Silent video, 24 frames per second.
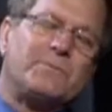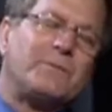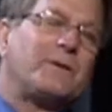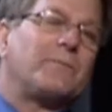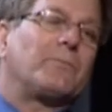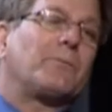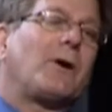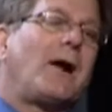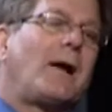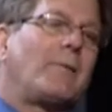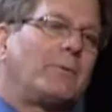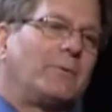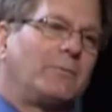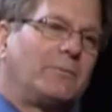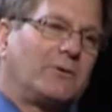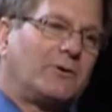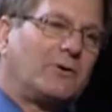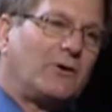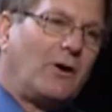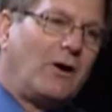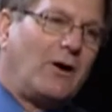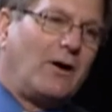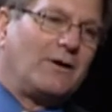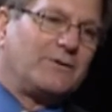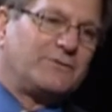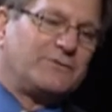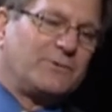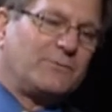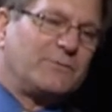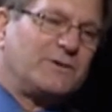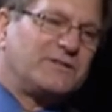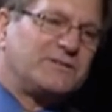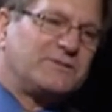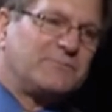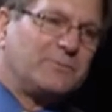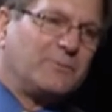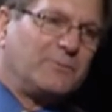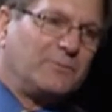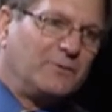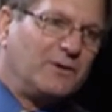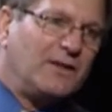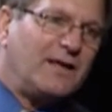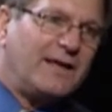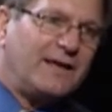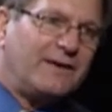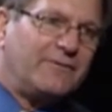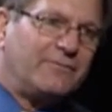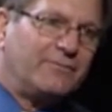there should be probable cause or
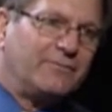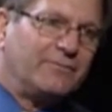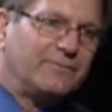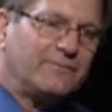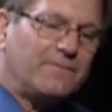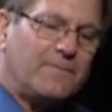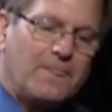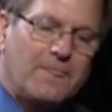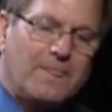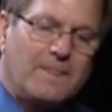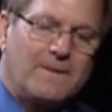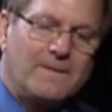reasonable belief.